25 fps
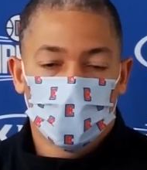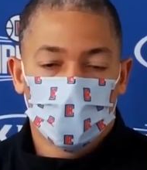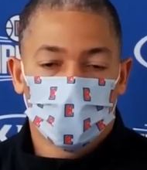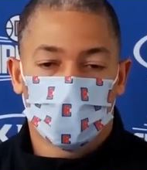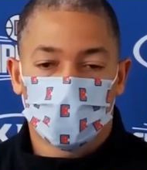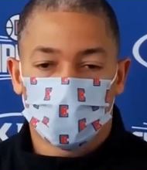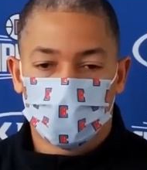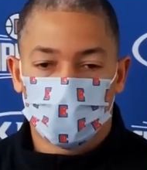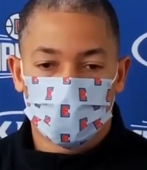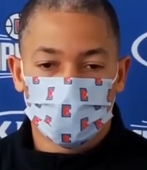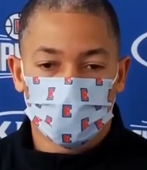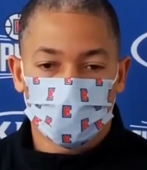
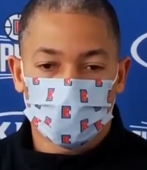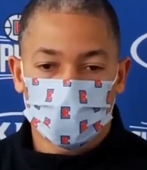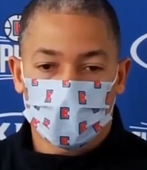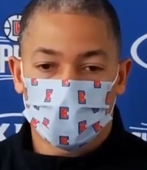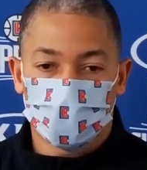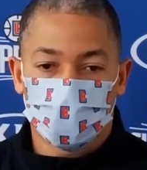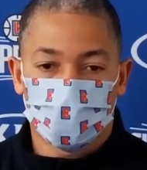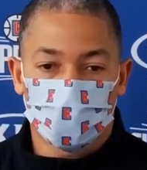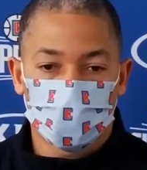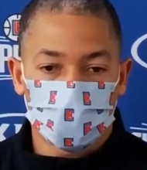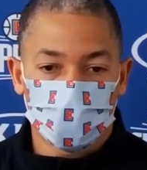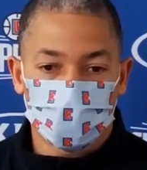we just got to
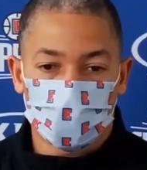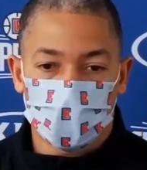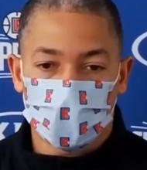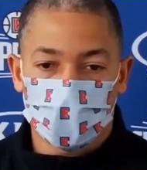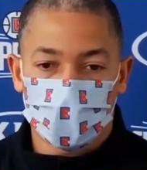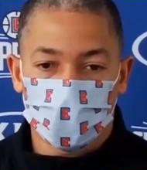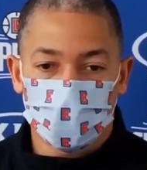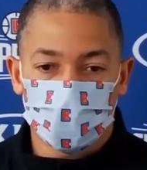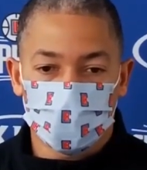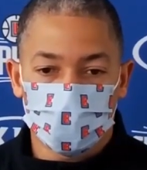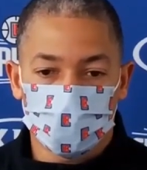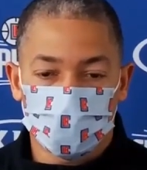play it by
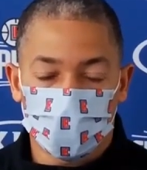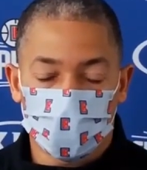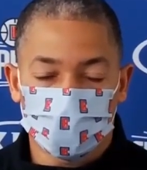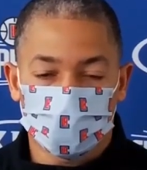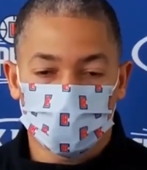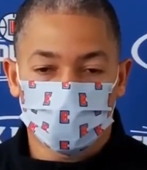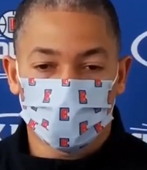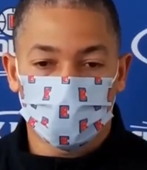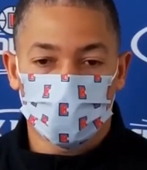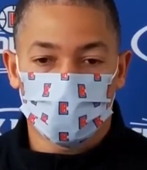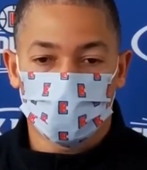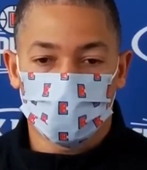ear and by
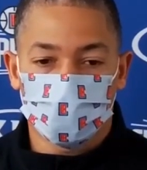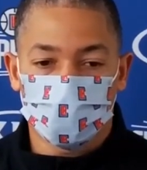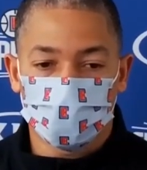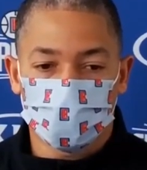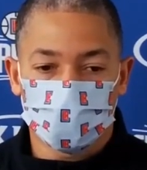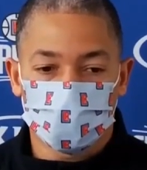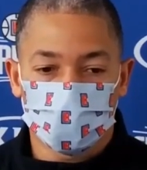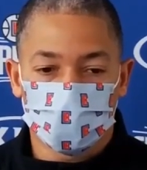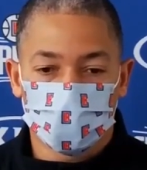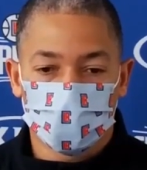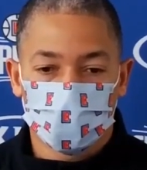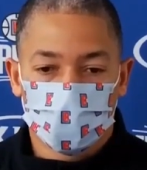feel. And
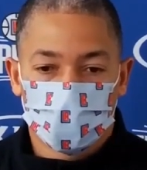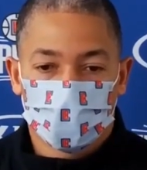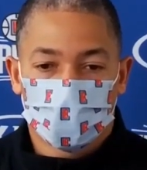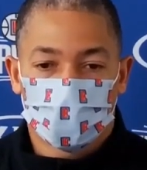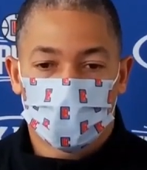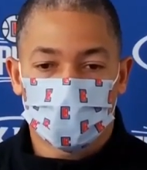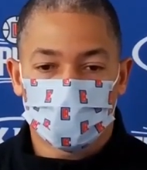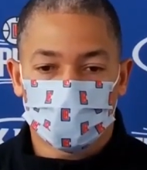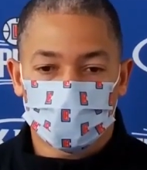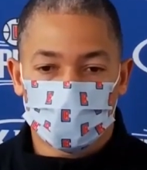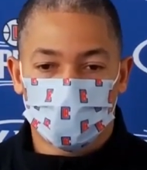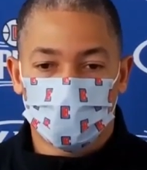like I
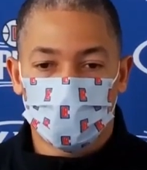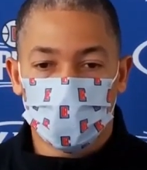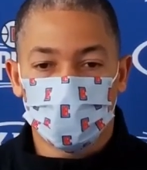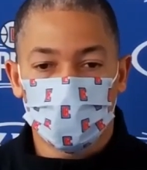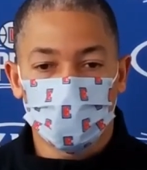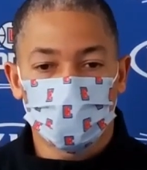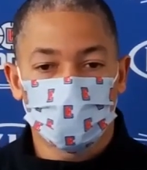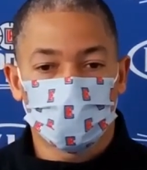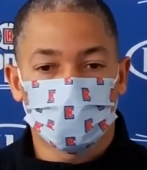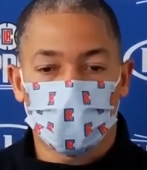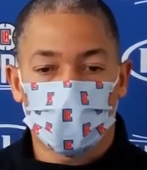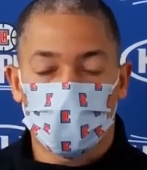said, PG
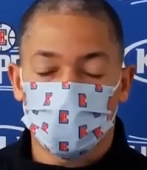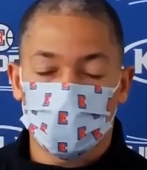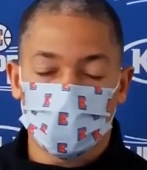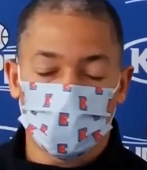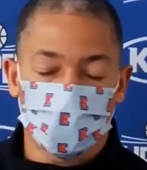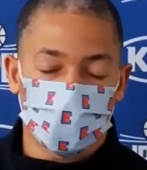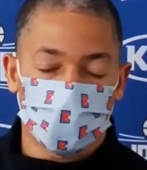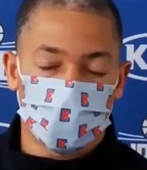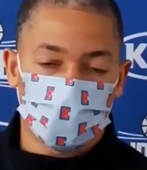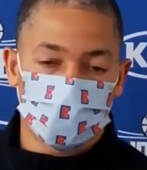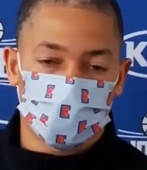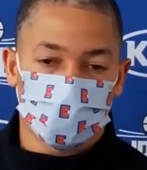was I
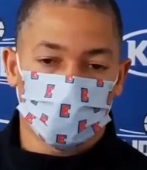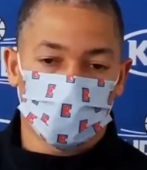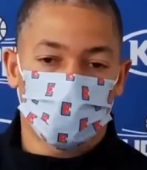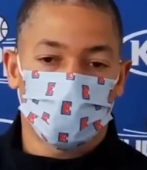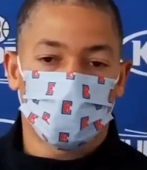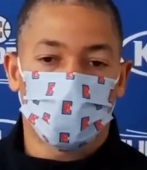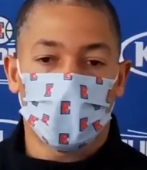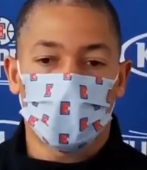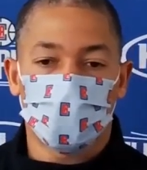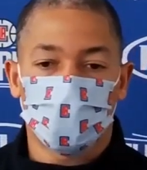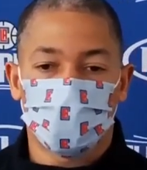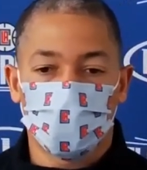mean
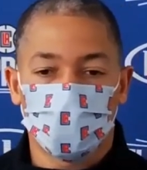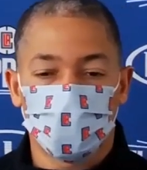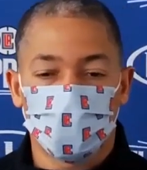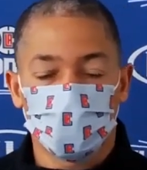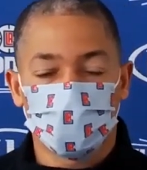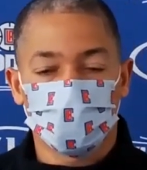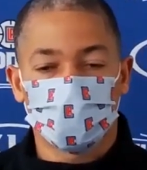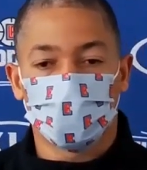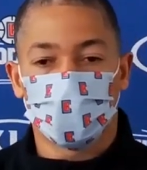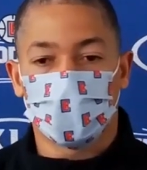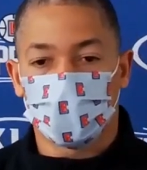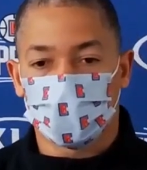Pat Beverly was
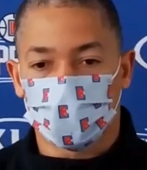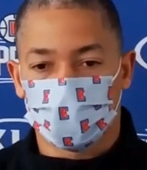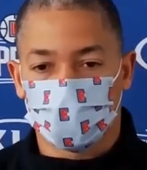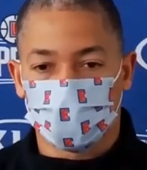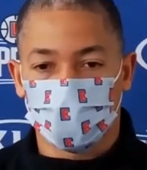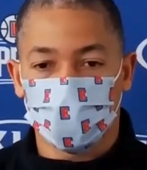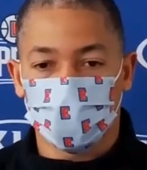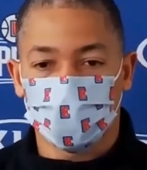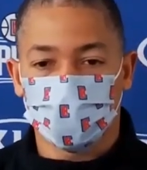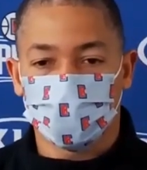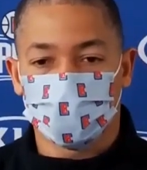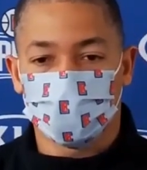playing
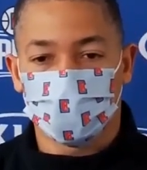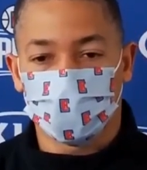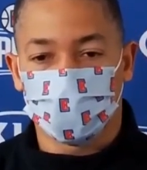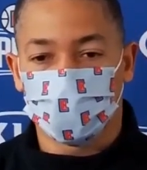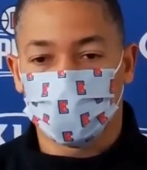great, and